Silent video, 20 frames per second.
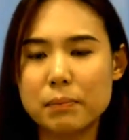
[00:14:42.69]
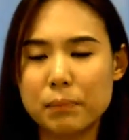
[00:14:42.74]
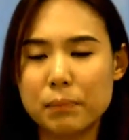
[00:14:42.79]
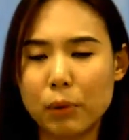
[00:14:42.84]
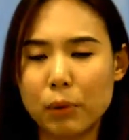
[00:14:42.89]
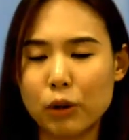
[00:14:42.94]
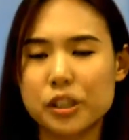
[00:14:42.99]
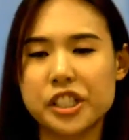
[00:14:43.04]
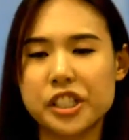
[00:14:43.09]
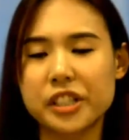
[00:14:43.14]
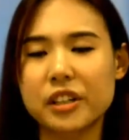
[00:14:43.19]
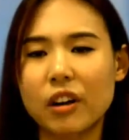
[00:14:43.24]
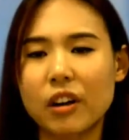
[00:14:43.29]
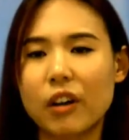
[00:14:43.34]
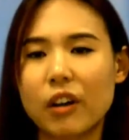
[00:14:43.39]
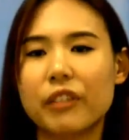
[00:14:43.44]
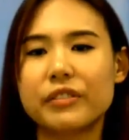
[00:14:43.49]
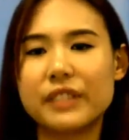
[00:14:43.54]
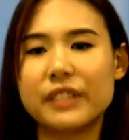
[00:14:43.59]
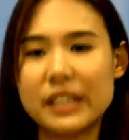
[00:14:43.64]
portion of
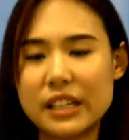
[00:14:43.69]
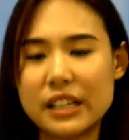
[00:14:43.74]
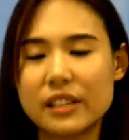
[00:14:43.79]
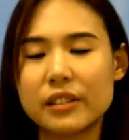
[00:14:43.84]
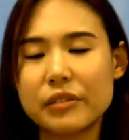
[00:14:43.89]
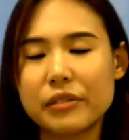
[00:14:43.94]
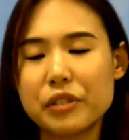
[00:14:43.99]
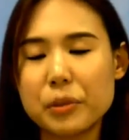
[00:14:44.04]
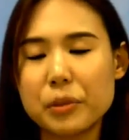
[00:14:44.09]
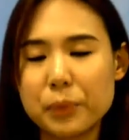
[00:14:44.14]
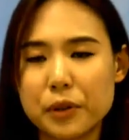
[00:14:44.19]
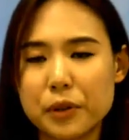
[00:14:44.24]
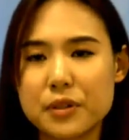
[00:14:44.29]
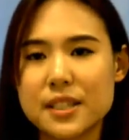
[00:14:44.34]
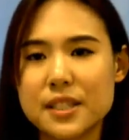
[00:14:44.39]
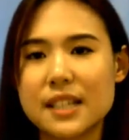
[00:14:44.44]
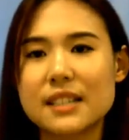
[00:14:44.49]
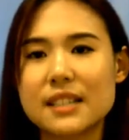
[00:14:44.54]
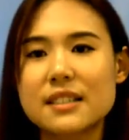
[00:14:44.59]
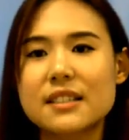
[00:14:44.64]
the interview
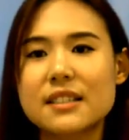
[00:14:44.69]
process.